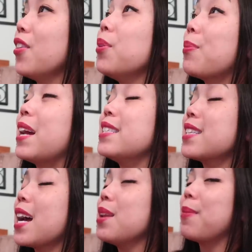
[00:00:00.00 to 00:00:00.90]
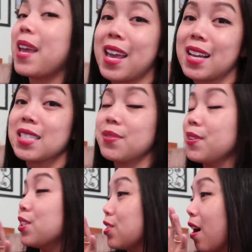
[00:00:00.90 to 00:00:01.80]
On the bright side, my hands
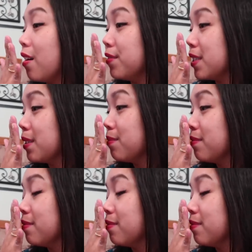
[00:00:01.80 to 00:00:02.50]
feel soft